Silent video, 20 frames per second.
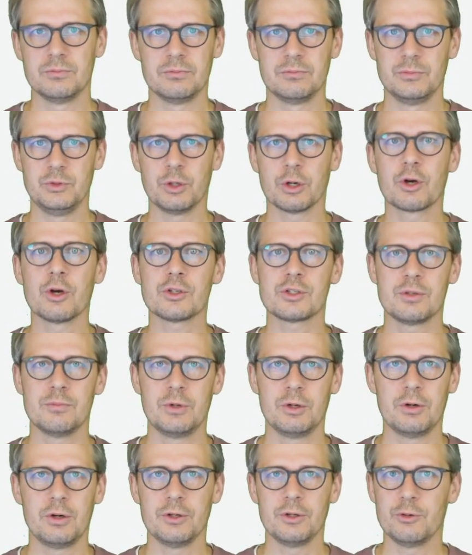your customer
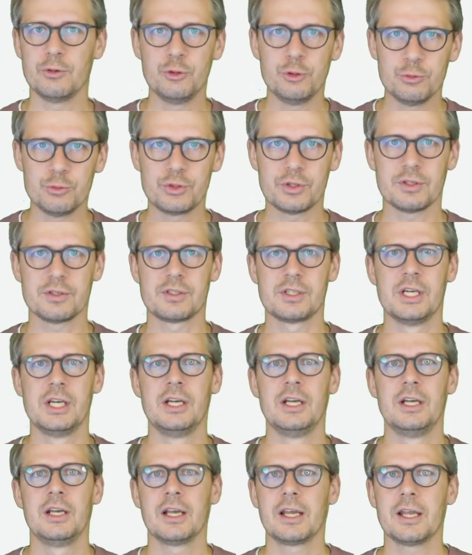or your users
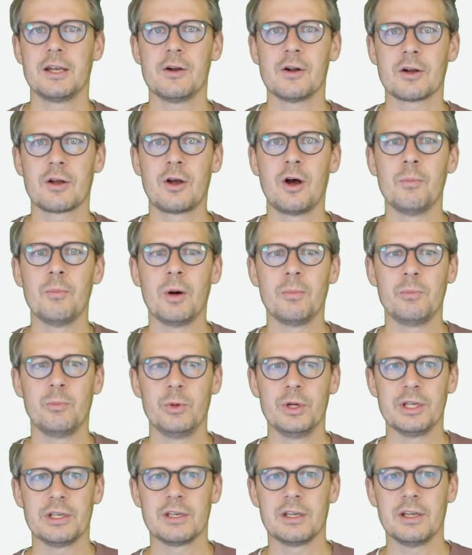cannot come up with